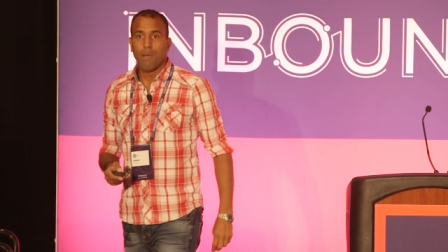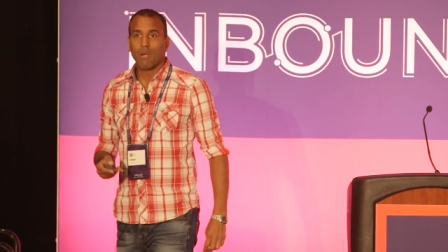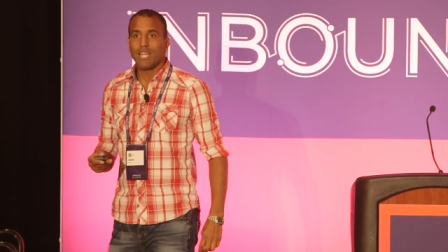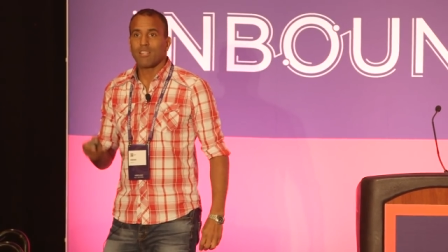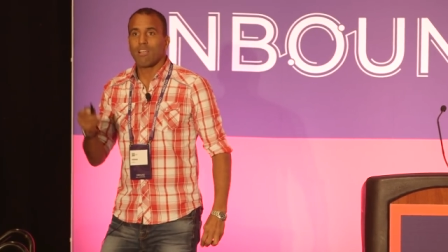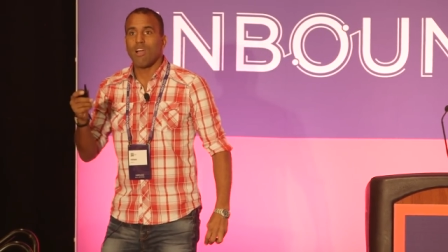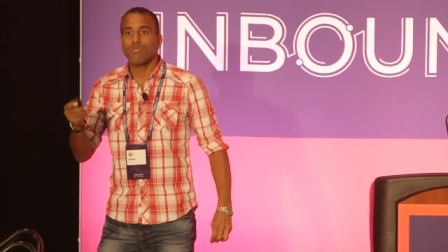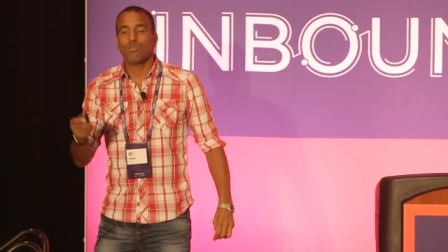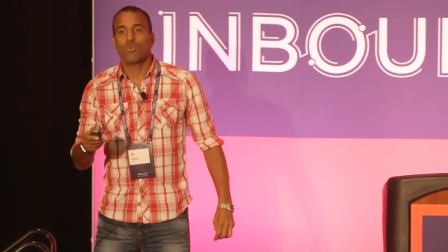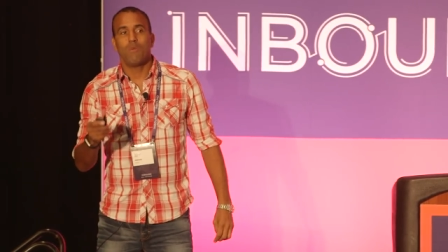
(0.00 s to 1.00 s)
I'm going to get the
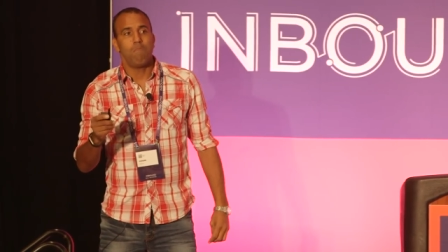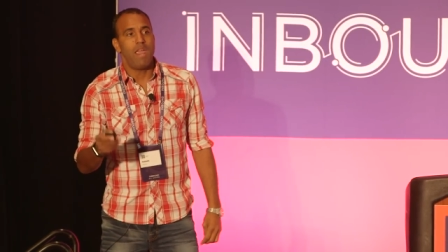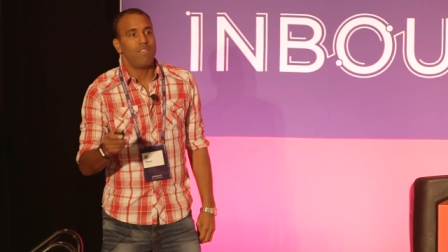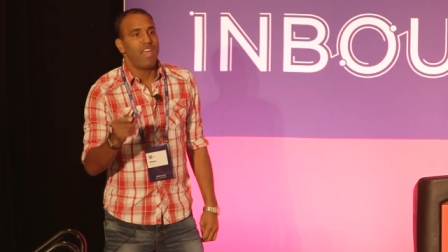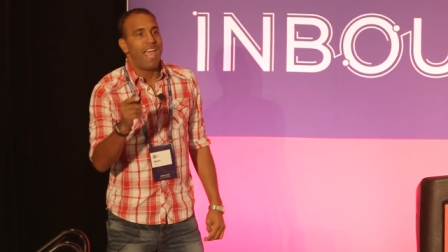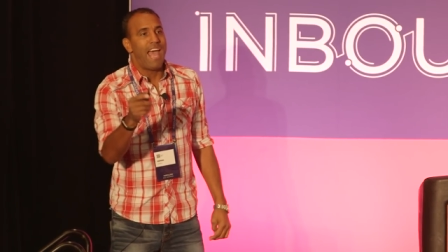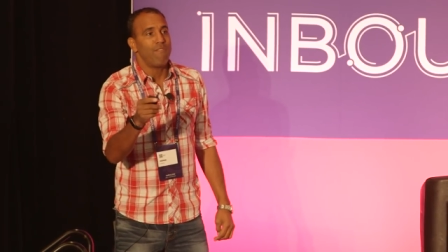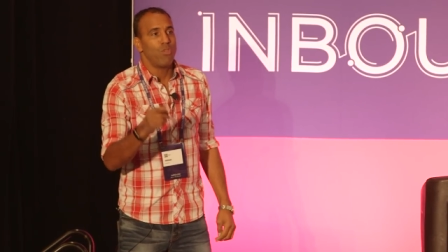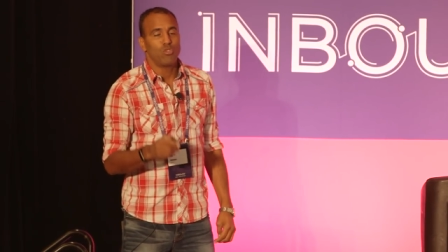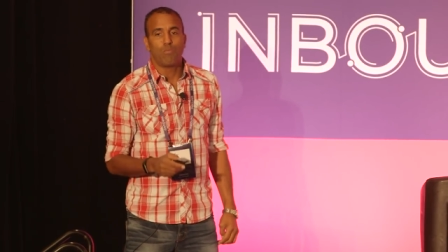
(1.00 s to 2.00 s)
customer to admit they
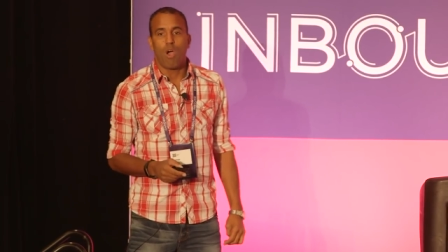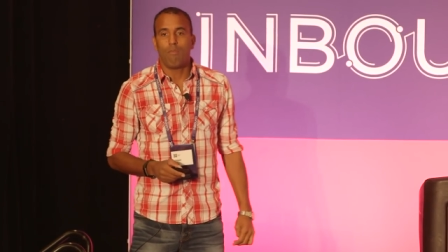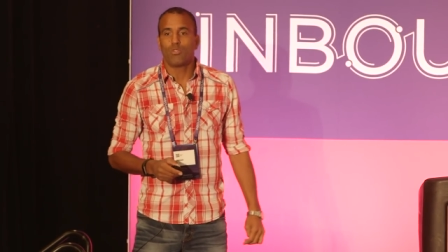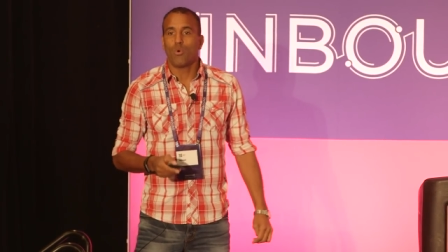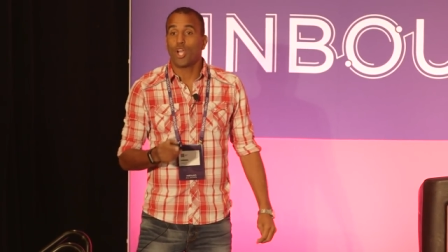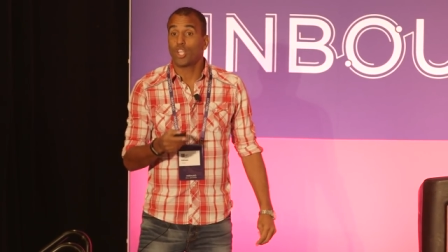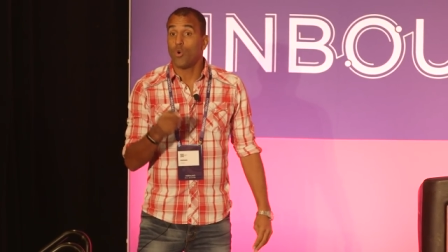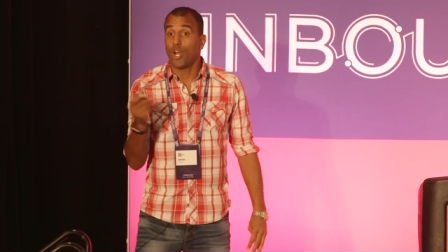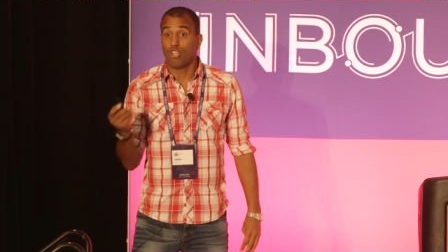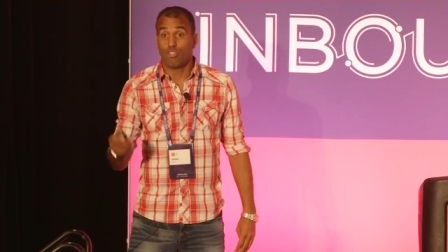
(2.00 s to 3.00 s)
have those problems, and we're going to
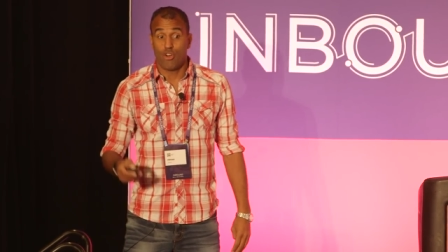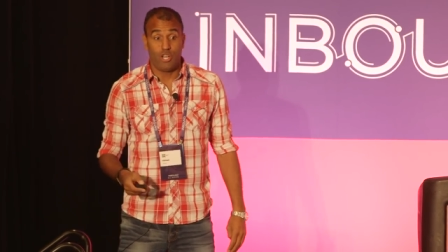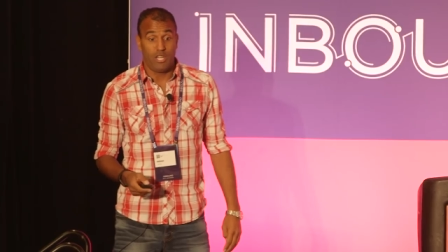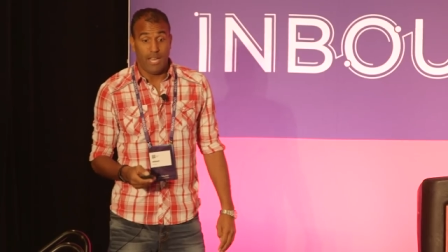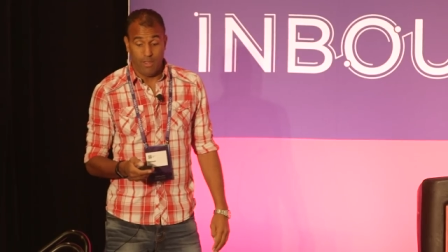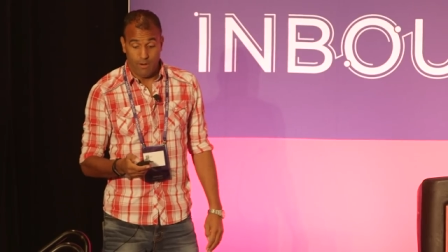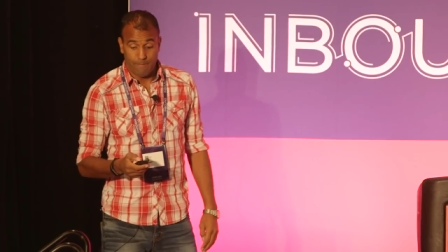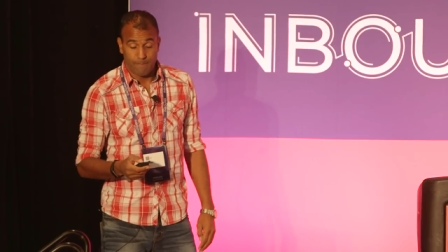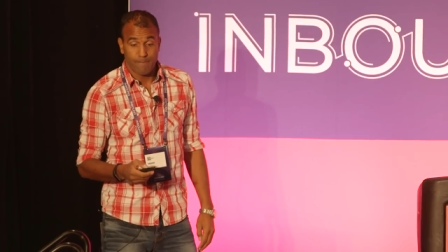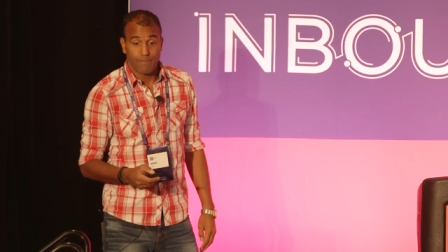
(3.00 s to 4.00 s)
go on a journey together.
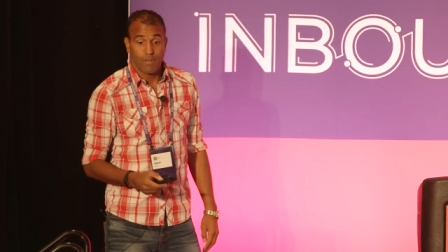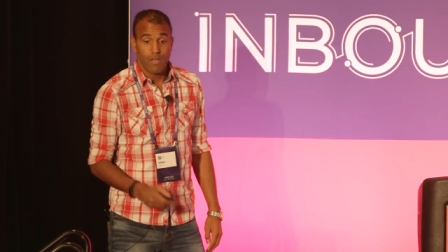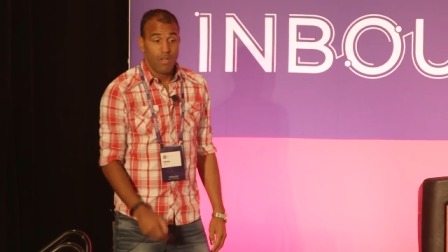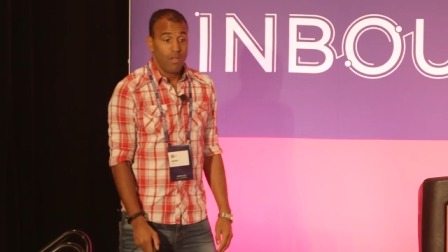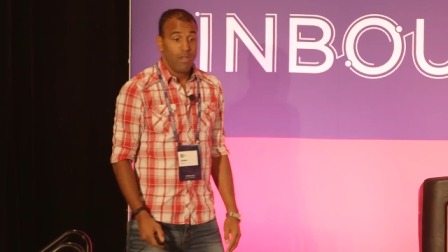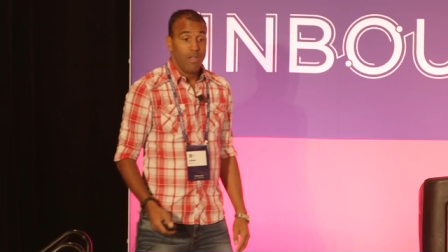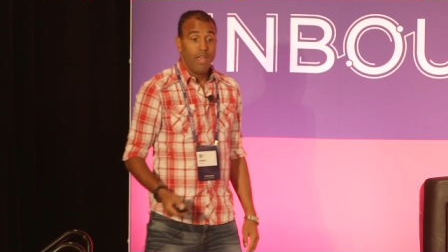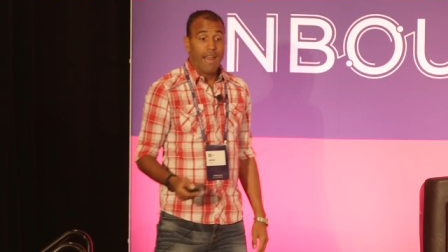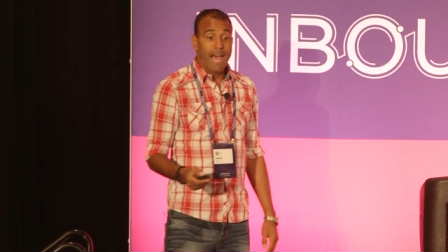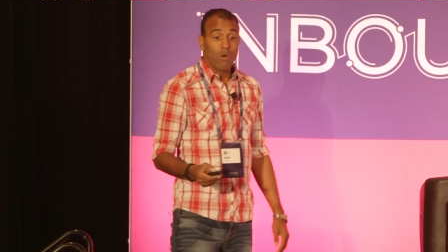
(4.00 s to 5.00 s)

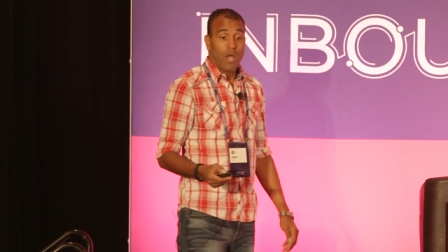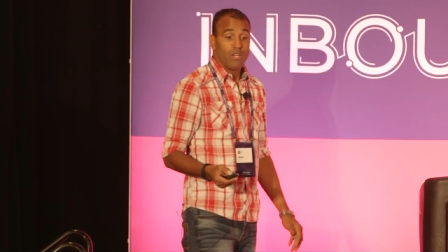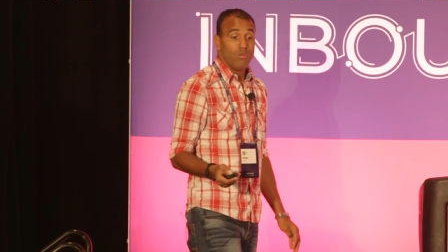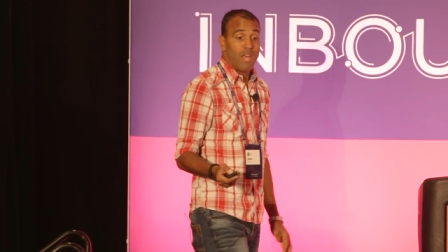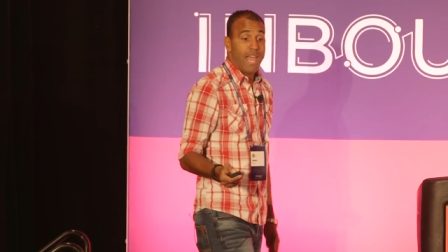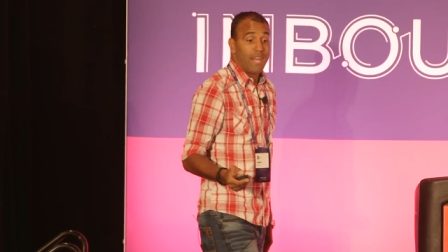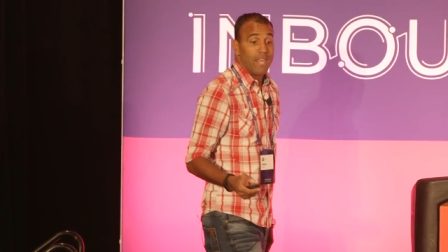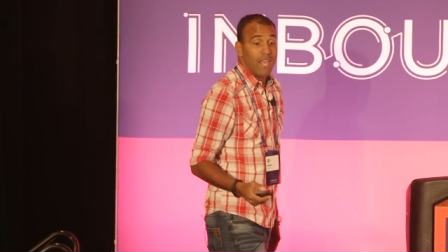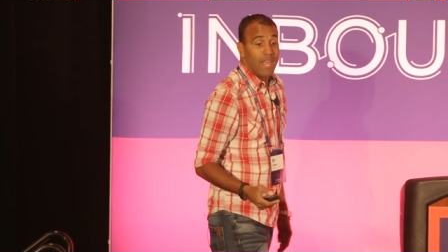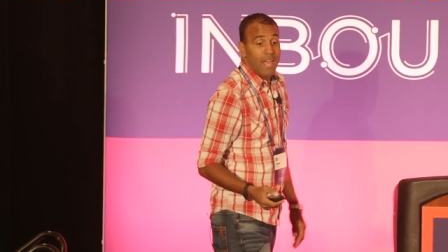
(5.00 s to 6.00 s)
And how do I do that?